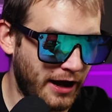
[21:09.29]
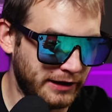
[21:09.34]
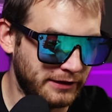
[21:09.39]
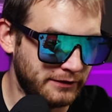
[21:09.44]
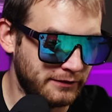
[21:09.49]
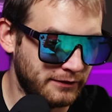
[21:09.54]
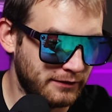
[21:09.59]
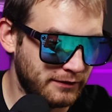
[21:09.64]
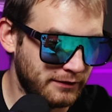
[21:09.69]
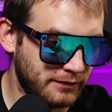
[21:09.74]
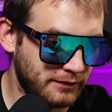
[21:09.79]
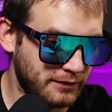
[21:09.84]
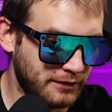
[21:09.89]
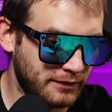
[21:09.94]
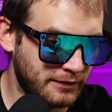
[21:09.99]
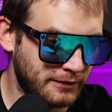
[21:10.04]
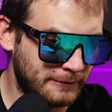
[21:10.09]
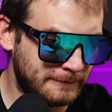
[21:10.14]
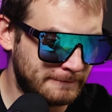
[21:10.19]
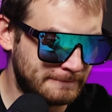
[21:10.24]
pretty good
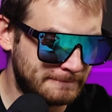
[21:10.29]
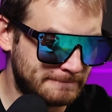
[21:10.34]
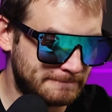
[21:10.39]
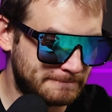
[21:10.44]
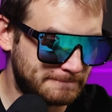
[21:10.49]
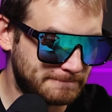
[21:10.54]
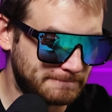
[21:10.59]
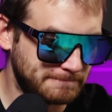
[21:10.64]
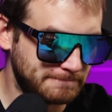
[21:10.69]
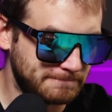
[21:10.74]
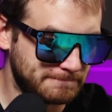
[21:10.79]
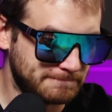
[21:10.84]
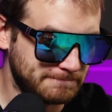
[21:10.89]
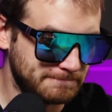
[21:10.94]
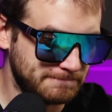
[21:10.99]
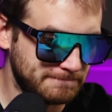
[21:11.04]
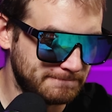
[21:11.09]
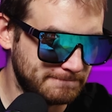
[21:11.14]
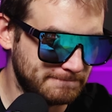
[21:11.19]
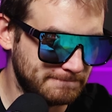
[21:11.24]
balance. Thank there. you. Uh, I
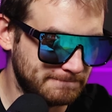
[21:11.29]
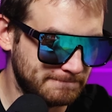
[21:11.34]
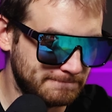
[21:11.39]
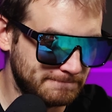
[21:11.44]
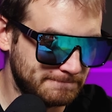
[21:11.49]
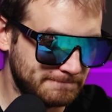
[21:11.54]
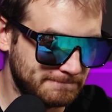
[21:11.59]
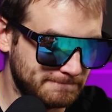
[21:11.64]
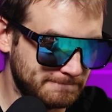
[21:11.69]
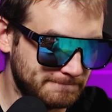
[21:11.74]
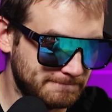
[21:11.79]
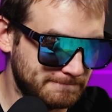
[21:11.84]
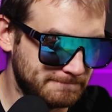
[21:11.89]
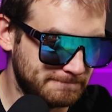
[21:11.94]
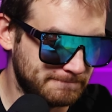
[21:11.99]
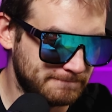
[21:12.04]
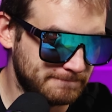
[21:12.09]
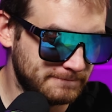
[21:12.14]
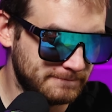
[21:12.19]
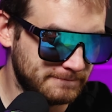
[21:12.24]
want you to step
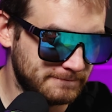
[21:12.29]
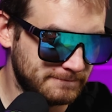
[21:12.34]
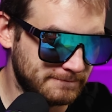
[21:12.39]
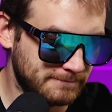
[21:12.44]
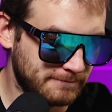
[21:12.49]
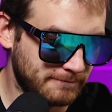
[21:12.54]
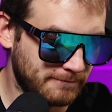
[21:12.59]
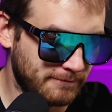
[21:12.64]
bump,